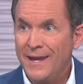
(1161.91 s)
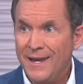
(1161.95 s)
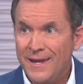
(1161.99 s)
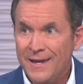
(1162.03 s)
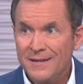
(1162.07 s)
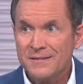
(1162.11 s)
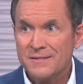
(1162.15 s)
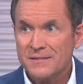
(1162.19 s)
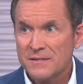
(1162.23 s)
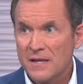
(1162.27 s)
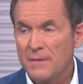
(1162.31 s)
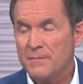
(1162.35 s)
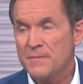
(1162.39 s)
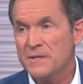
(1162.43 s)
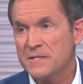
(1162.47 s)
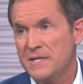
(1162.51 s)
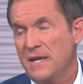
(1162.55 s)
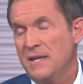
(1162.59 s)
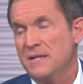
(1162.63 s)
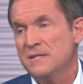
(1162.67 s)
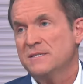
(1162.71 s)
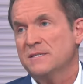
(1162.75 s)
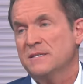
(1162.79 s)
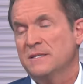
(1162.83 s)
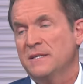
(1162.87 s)
and
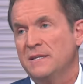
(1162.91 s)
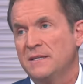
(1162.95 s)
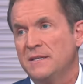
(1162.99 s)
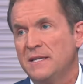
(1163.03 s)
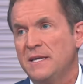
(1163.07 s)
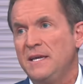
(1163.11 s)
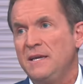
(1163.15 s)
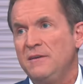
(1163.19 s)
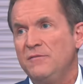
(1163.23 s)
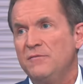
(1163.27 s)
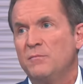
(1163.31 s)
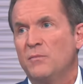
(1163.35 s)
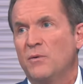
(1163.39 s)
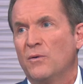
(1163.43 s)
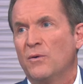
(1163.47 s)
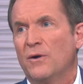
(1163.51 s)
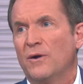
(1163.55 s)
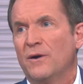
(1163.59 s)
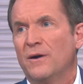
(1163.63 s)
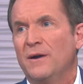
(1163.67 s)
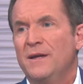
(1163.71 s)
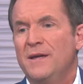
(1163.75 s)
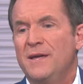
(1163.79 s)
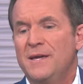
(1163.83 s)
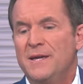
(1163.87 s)
simultaneously leave
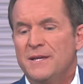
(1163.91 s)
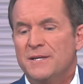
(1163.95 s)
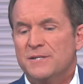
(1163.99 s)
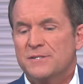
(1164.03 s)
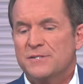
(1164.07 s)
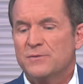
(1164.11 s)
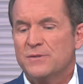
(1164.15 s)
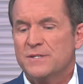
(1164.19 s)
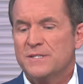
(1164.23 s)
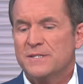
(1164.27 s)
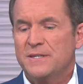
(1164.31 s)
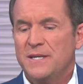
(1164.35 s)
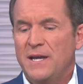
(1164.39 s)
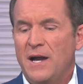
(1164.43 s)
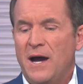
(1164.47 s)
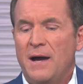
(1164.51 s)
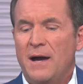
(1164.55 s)
more so it's